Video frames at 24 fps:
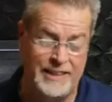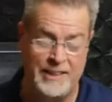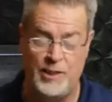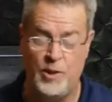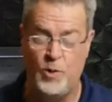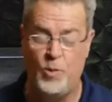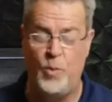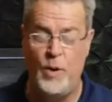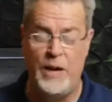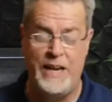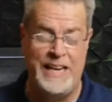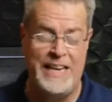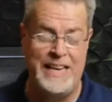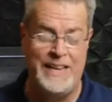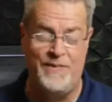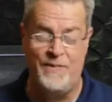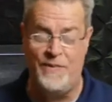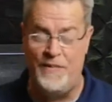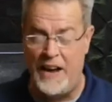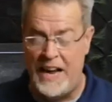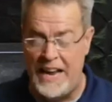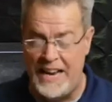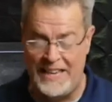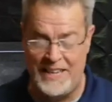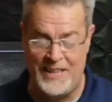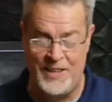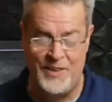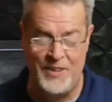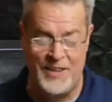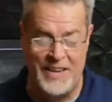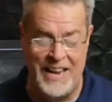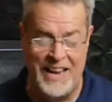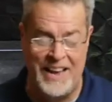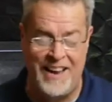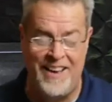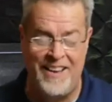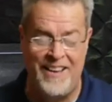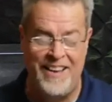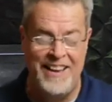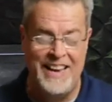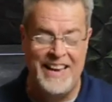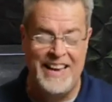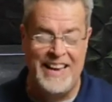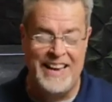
So we invite you now